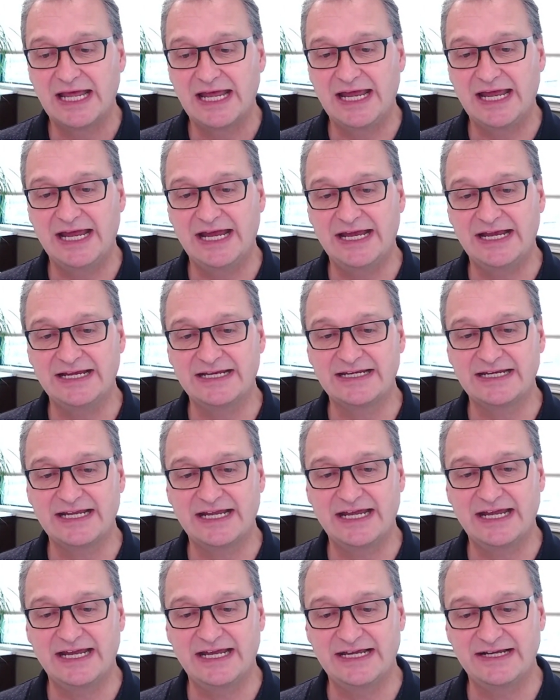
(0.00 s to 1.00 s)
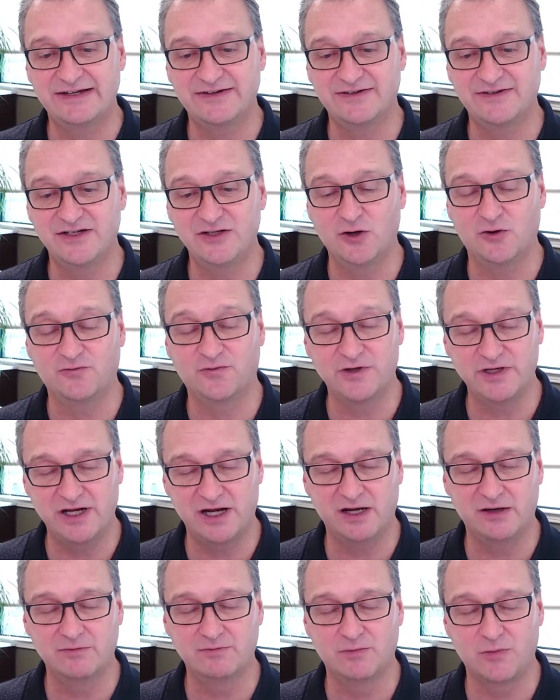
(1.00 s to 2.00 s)
And for
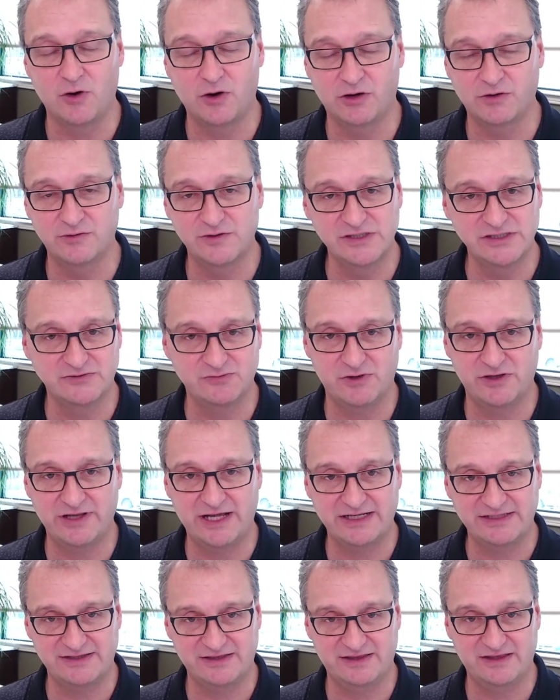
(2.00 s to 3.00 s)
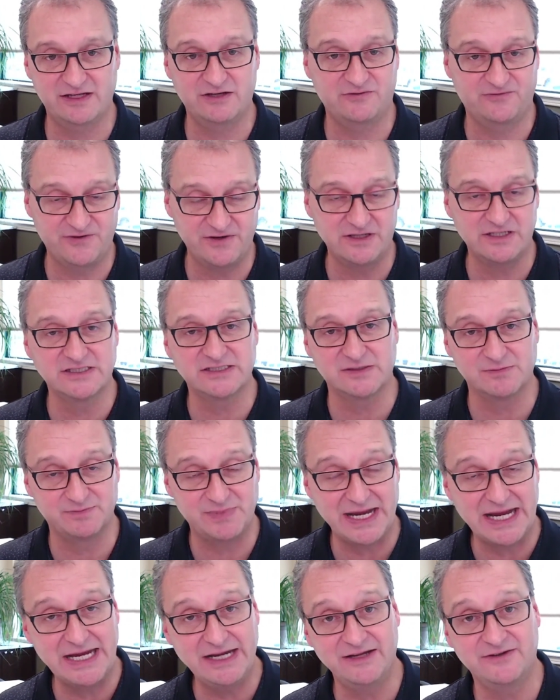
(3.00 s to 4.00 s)
young borrowers, well, that they're feeling some
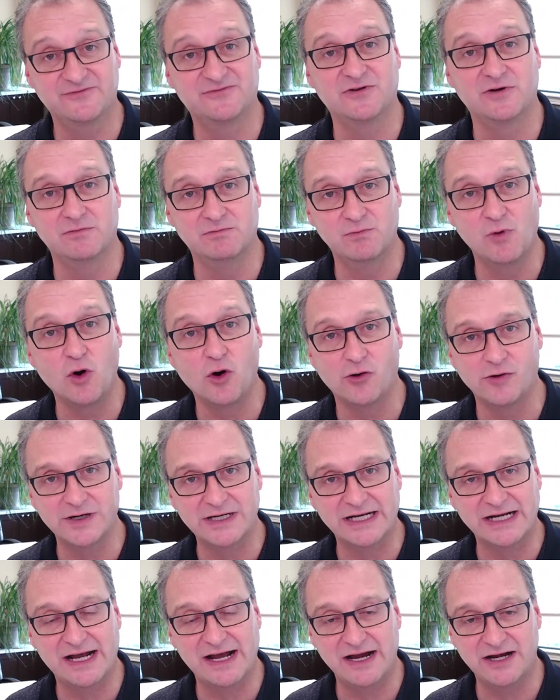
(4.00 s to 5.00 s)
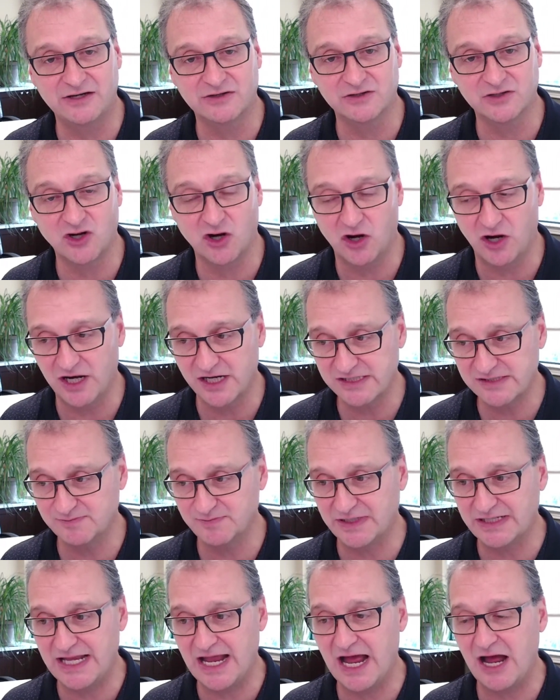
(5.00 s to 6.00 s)
pain from borrowing at higher cost.
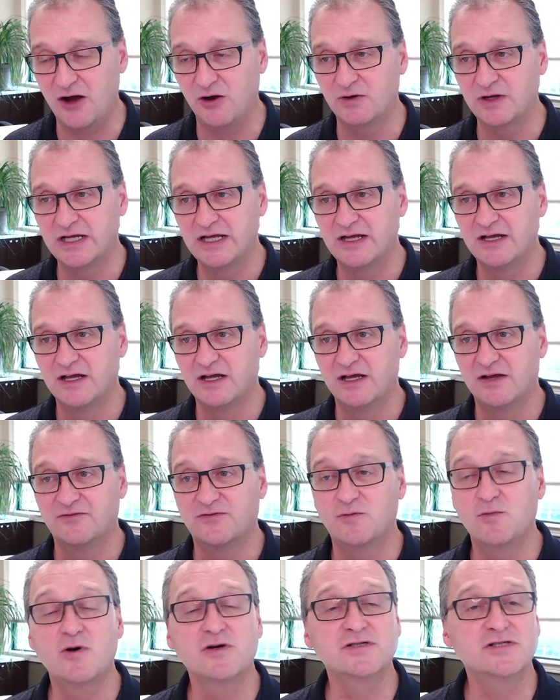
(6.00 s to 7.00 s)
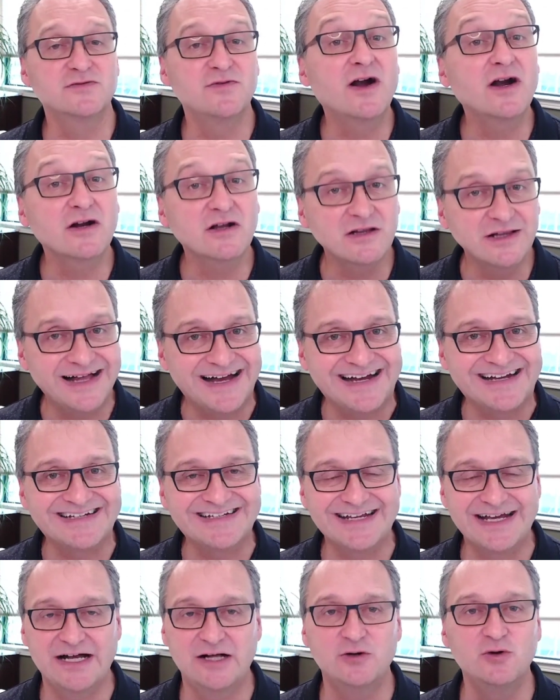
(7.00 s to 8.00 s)
But now, for most of our
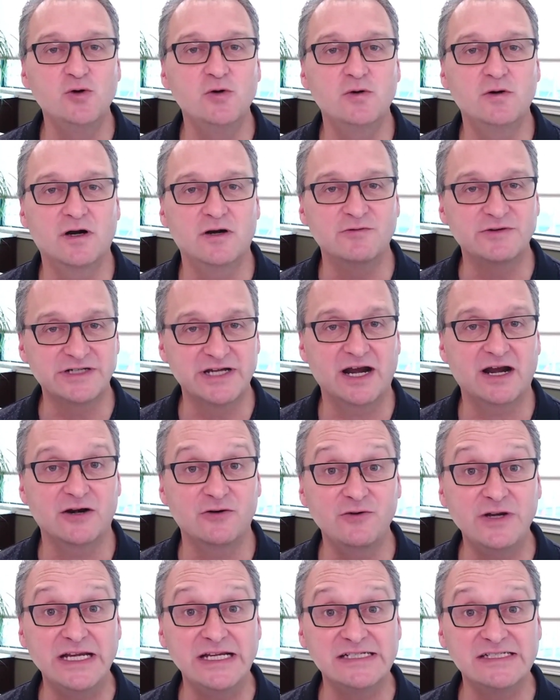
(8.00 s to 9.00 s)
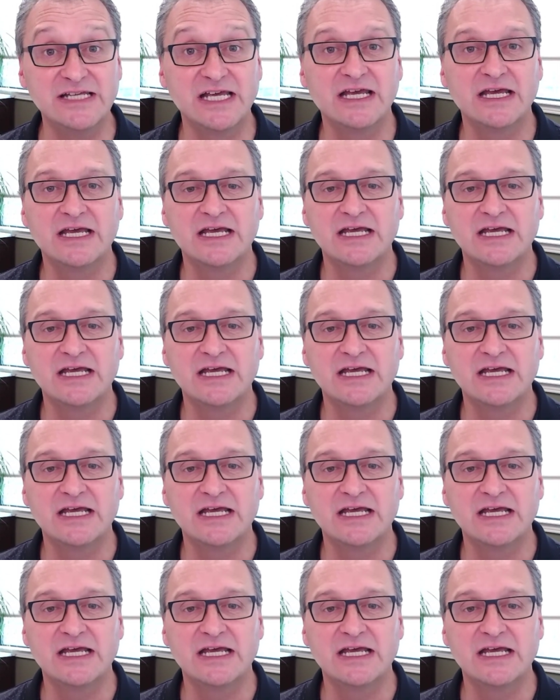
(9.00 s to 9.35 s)
clientele who are retirees,